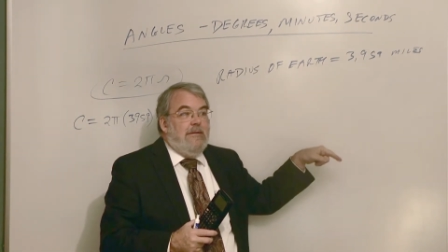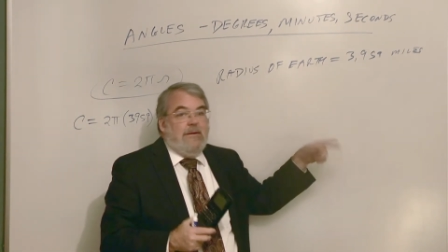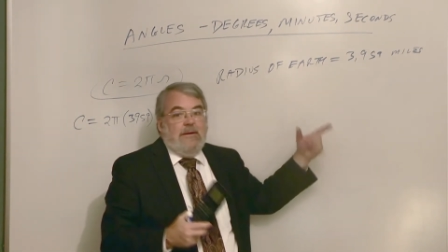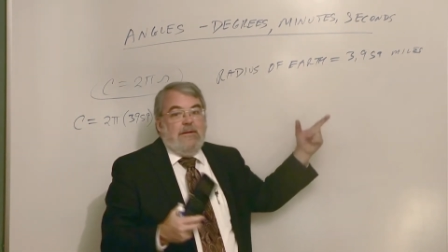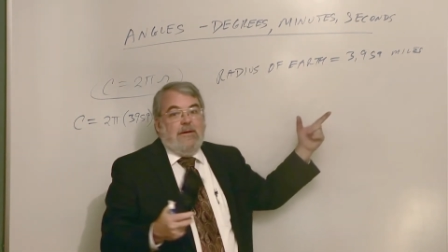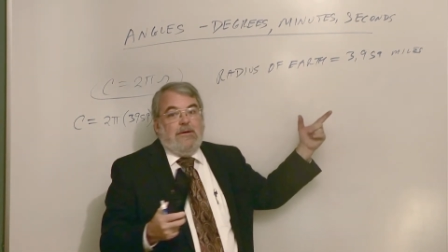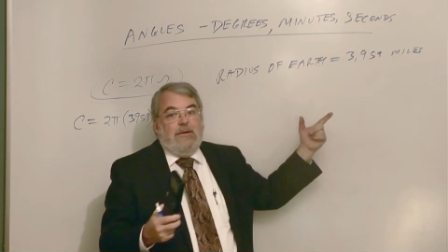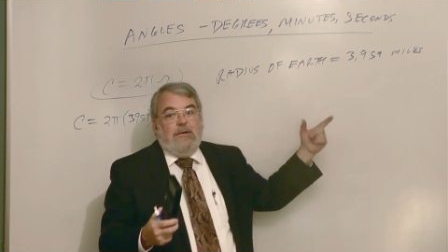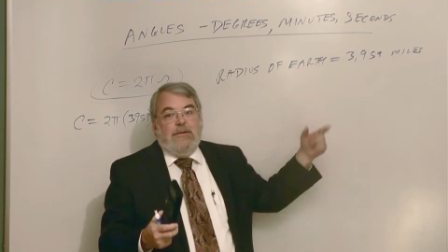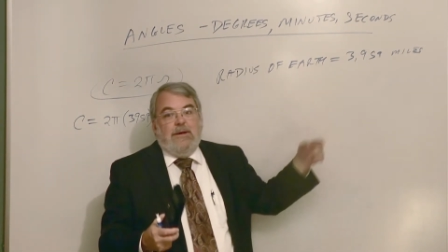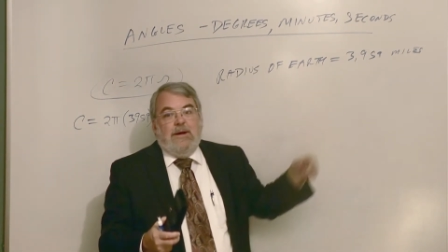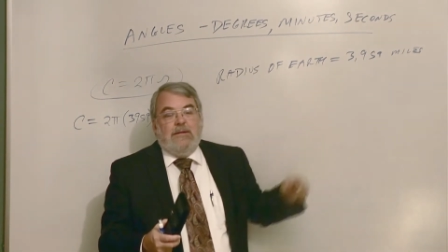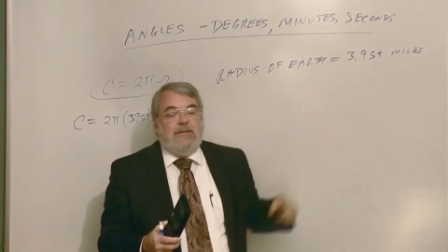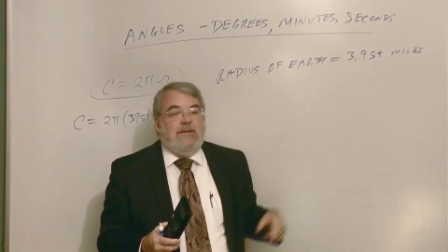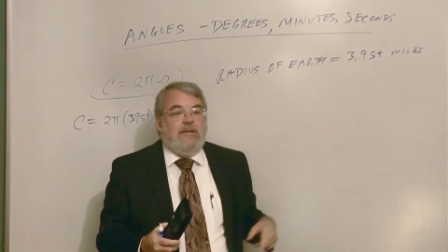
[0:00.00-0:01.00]
they call
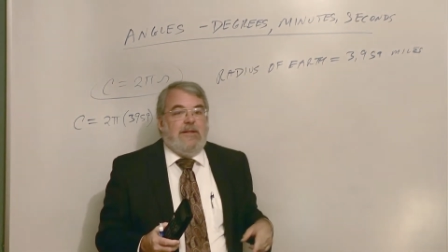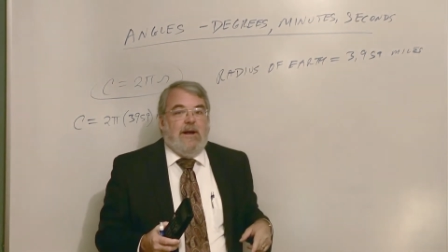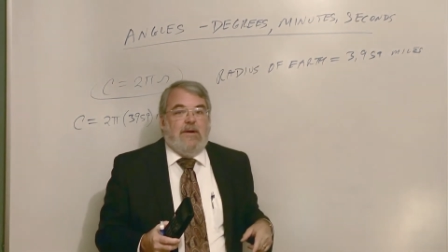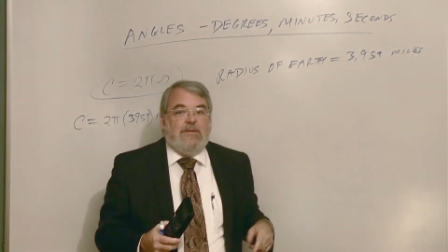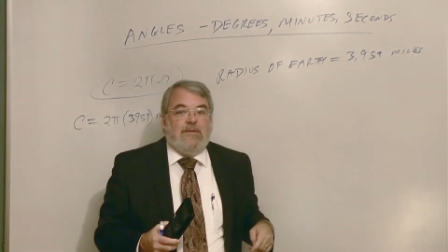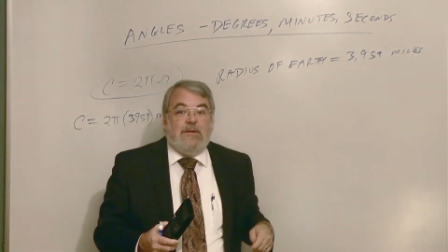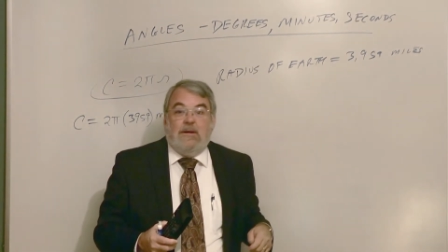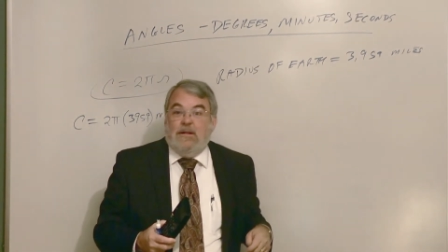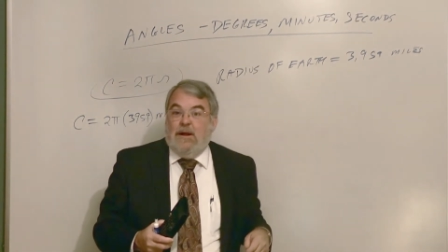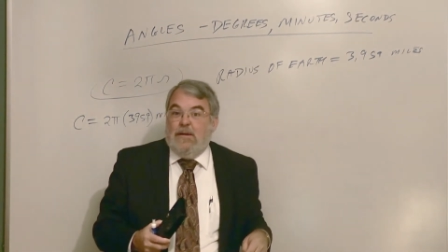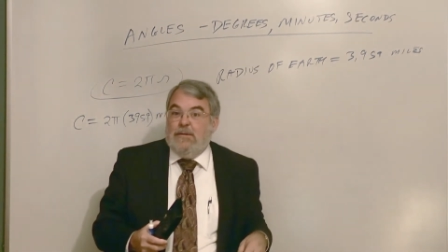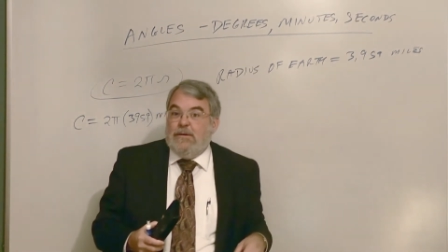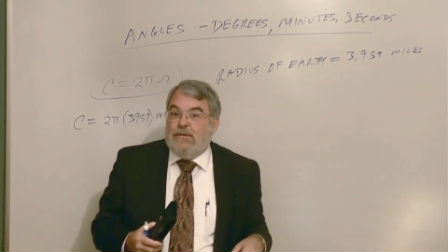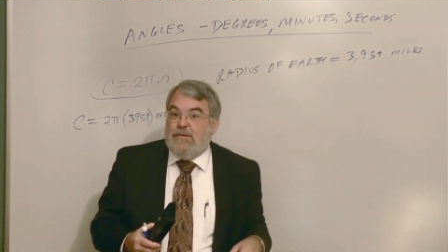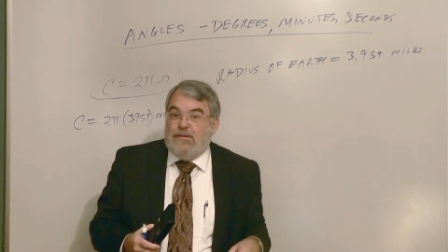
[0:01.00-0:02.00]
that 10,000
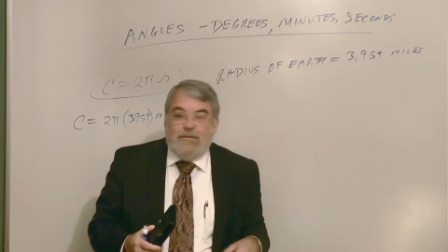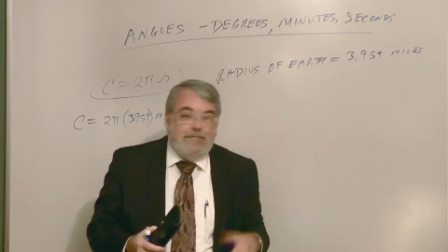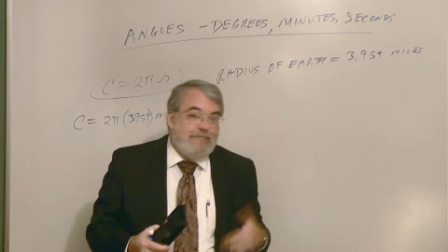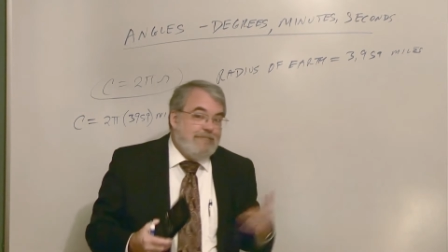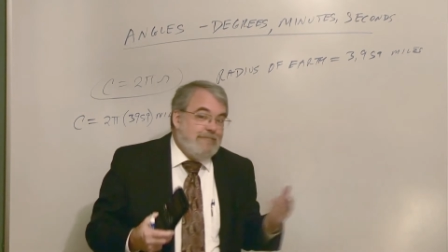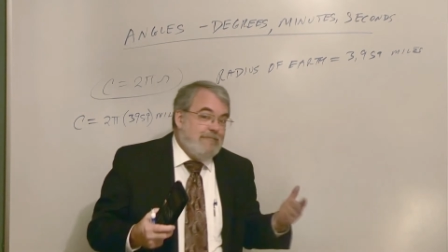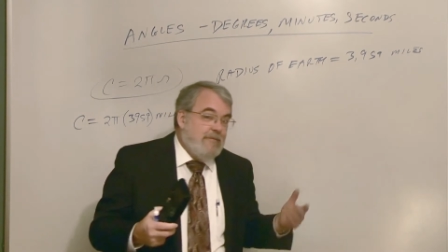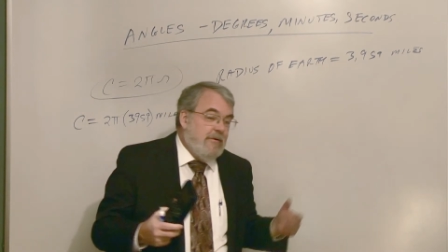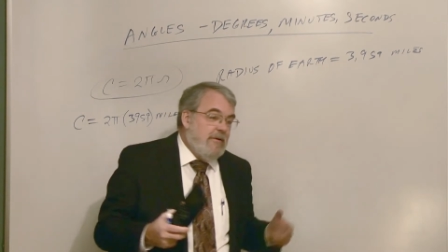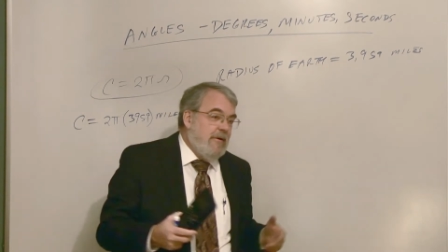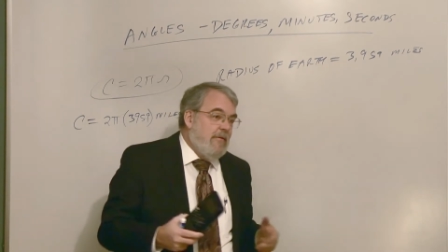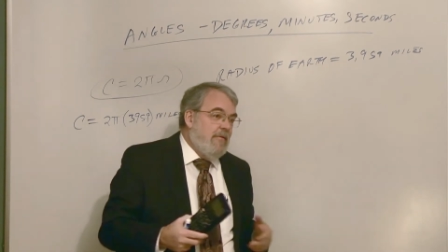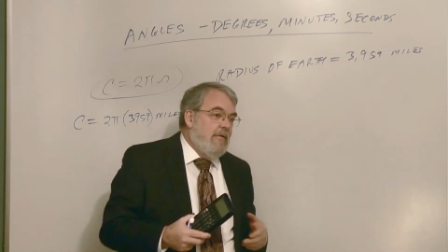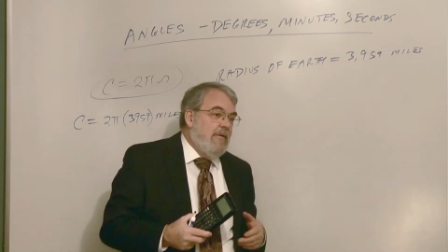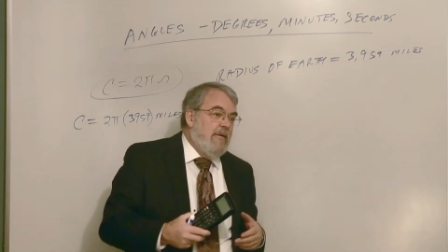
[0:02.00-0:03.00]
kilometers, all
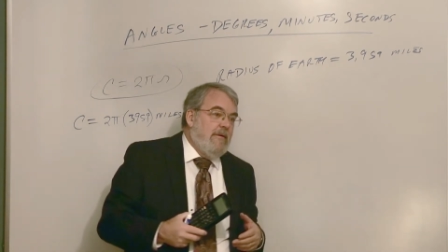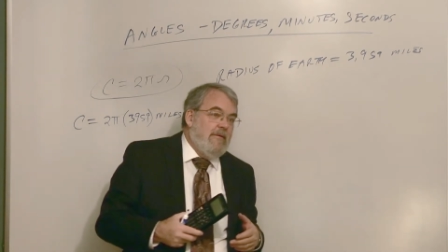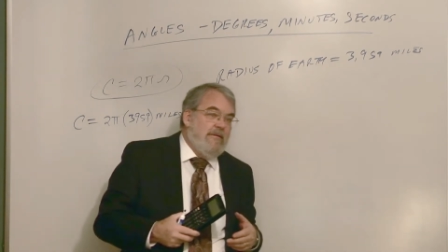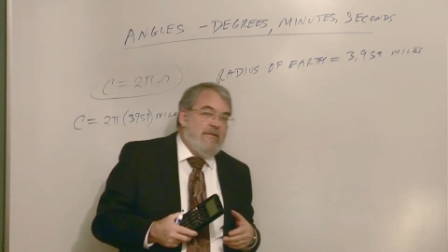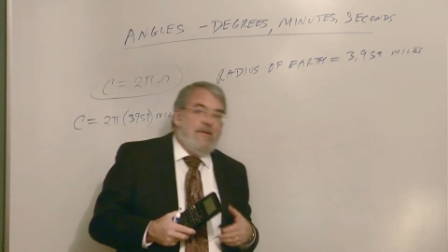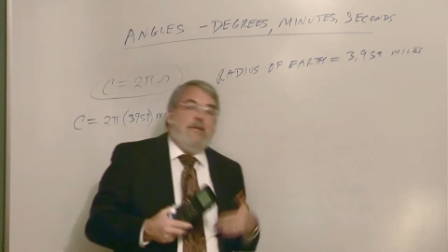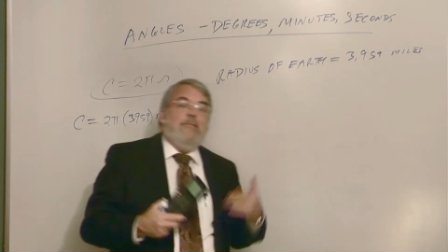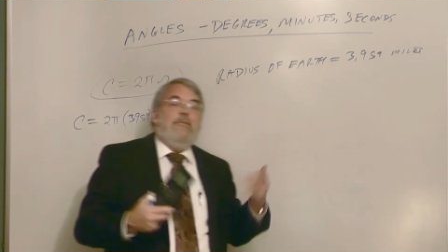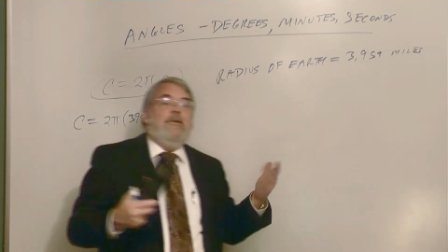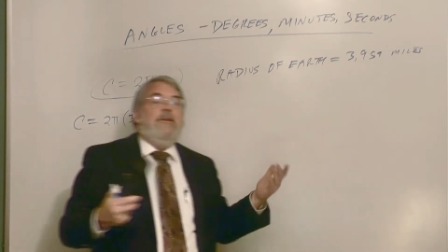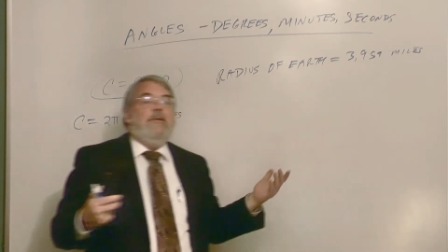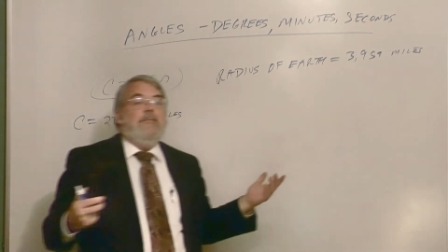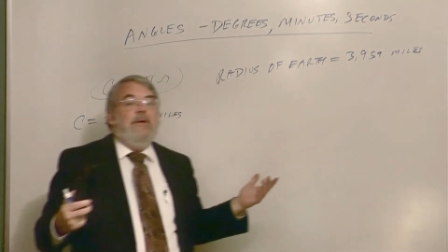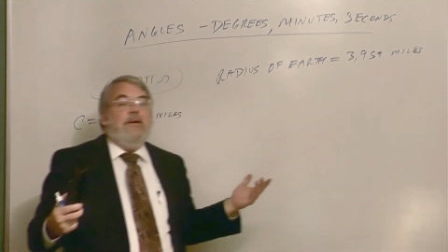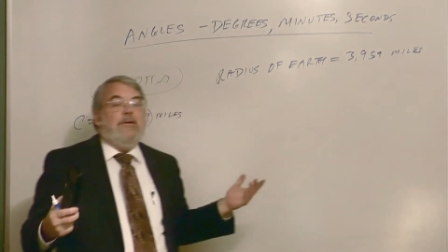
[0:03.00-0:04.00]
right, or 10
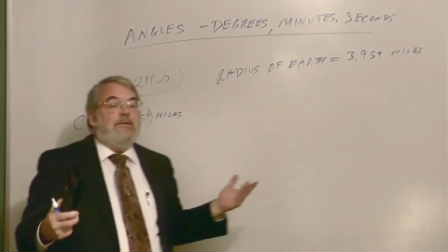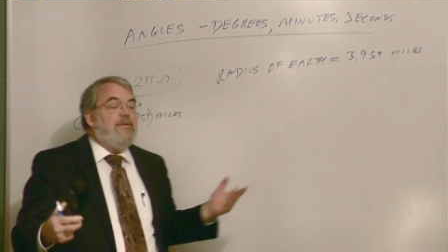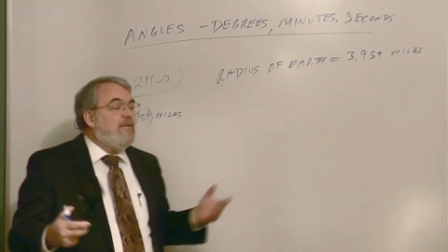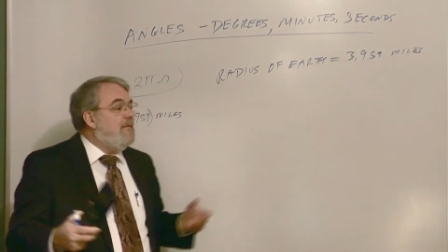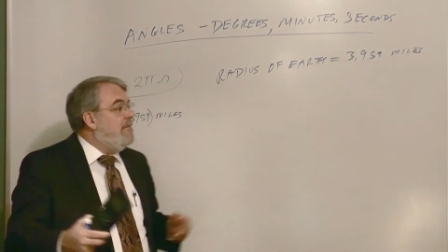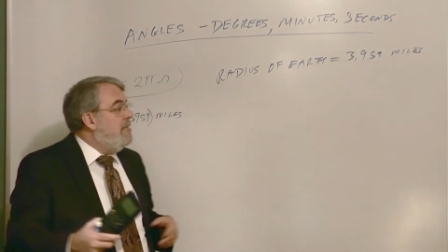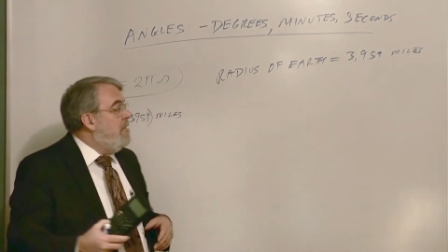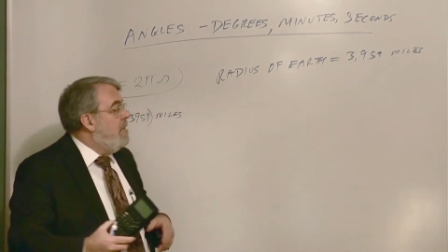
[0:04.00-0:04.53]
million meters.